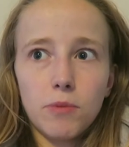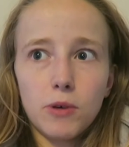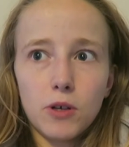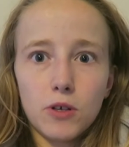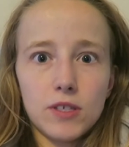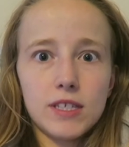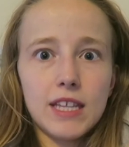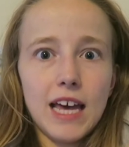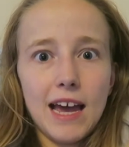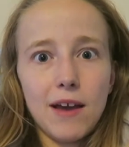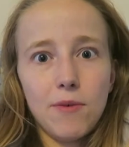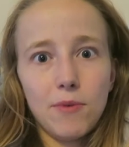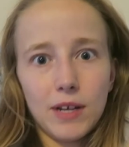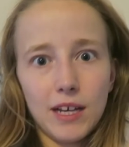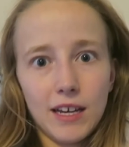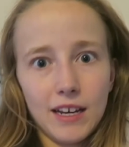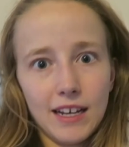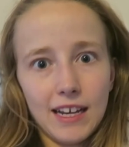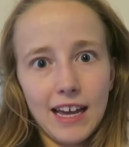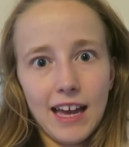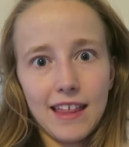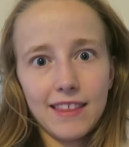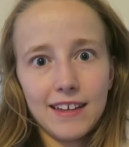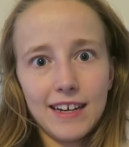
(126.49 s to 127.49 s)
because they were going
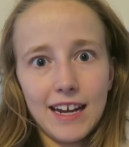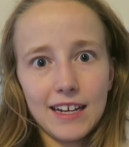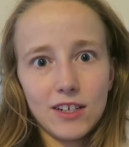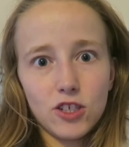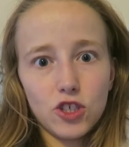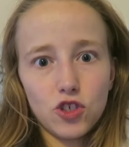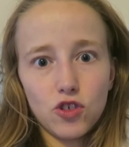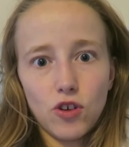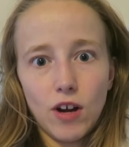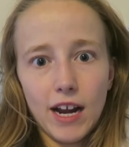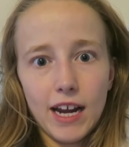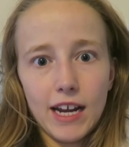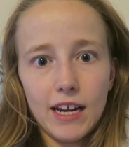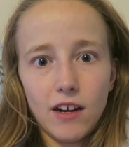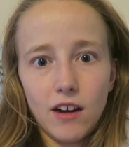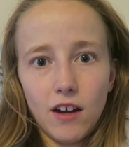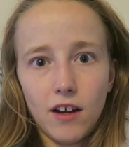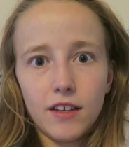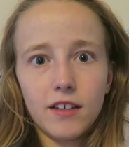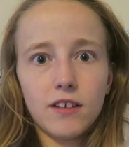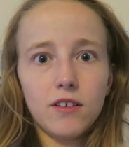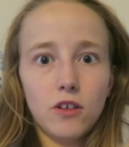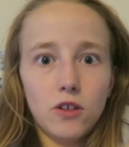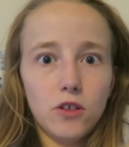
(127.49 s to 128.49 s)
to get the next train
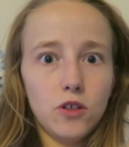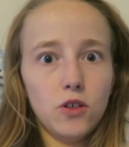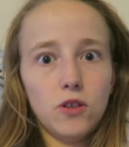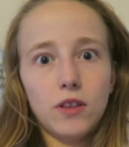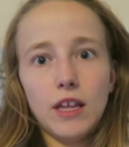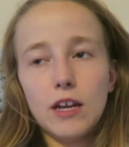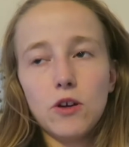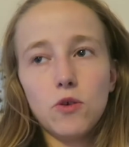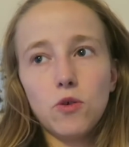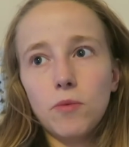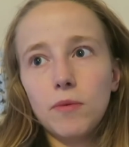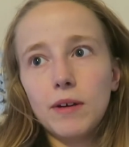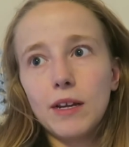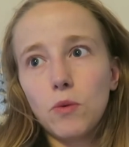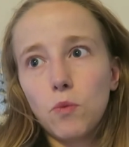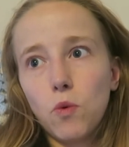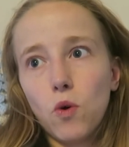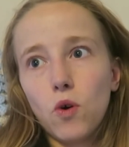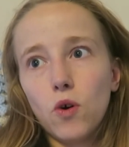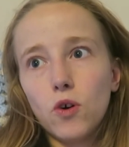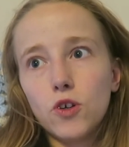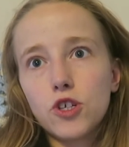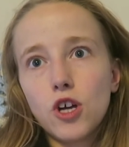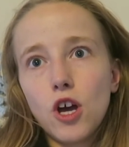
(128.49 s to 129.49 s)
like they normally
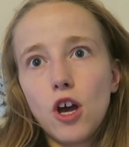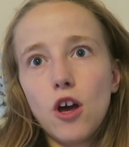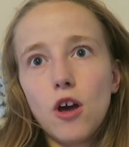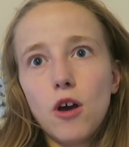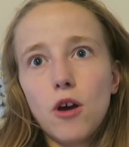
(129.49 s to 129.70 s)
would,